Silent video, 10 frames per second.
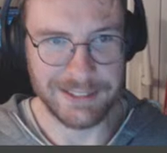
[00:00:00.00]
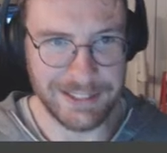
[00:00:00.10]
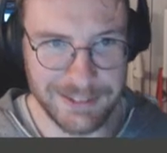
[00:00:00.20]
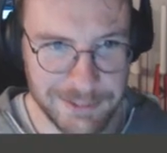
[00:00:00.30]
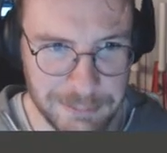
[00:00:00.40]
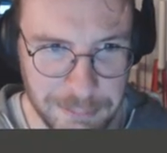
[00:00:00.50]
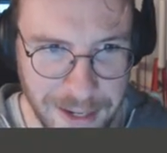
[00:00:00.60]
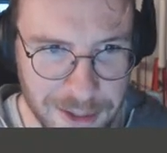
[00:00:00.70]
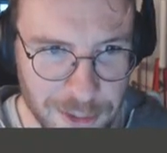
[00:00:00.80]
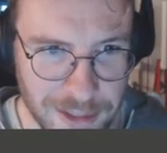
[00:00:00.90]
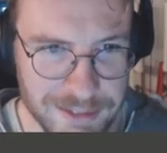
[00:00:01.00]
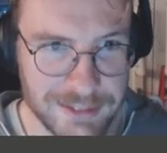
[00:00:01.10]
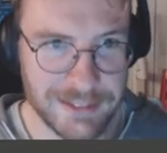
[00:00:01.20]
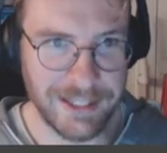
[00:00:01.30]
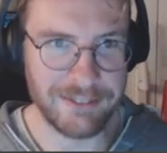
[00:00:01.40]
And mango I
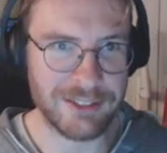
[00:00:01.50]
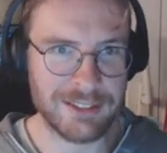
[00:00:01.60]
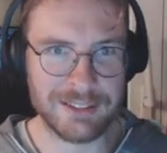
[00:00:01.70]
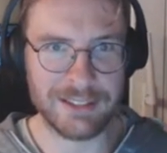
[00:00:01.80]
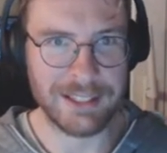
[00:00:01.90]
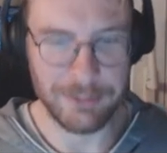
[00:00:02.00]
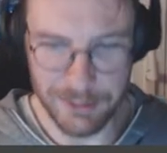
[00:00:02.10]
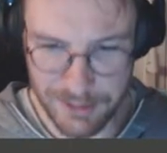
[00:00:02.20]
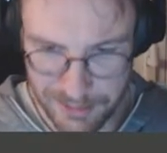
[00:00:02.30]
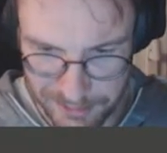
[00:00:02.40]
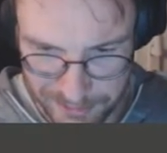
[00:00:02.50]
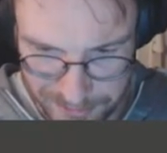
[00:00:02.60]
didn't have until I was